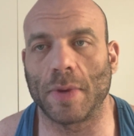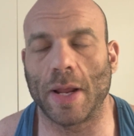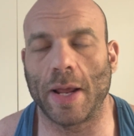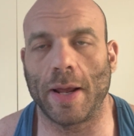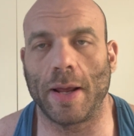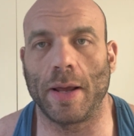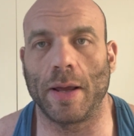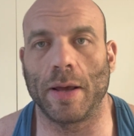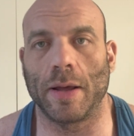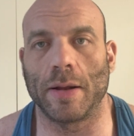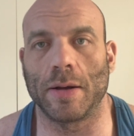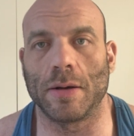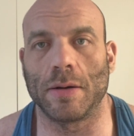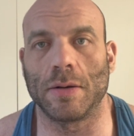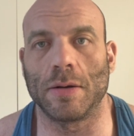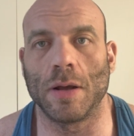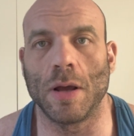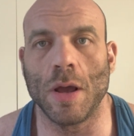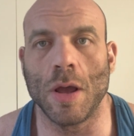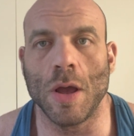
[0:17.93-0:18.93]

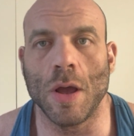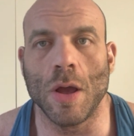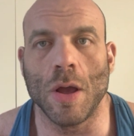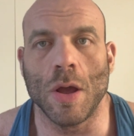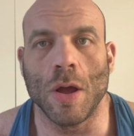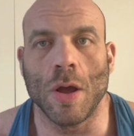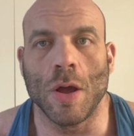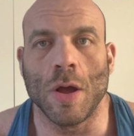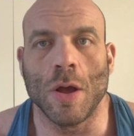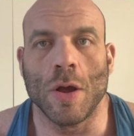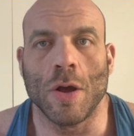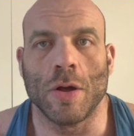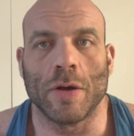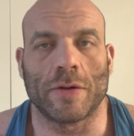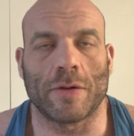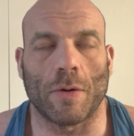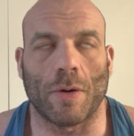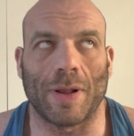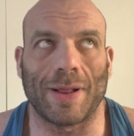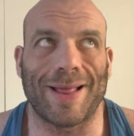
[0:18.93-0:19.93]
And so